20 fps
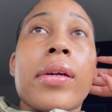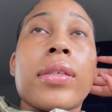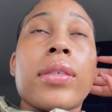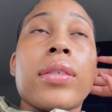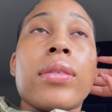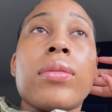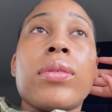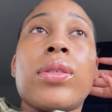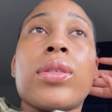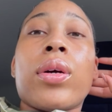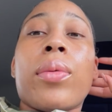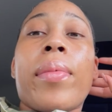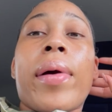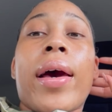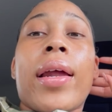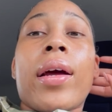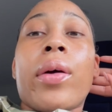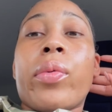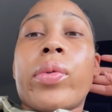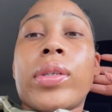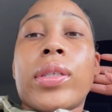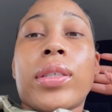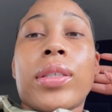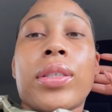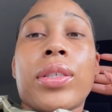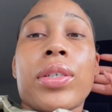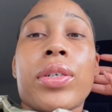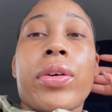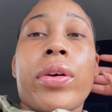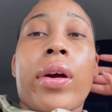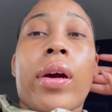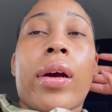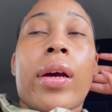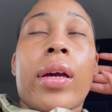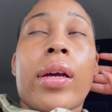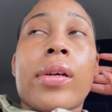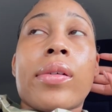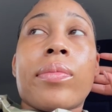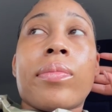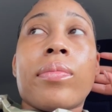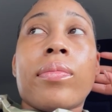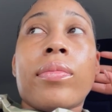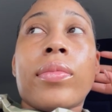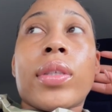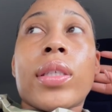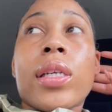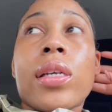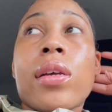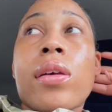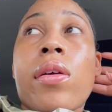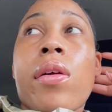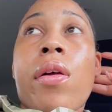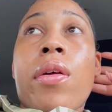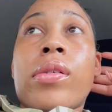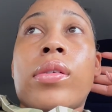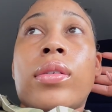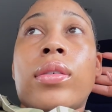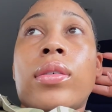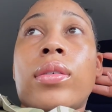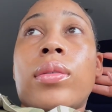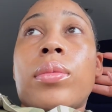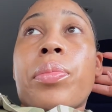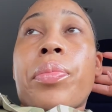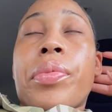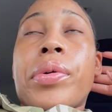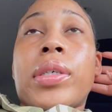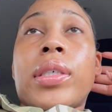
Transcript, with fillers: It was so bad I wanted to cry. But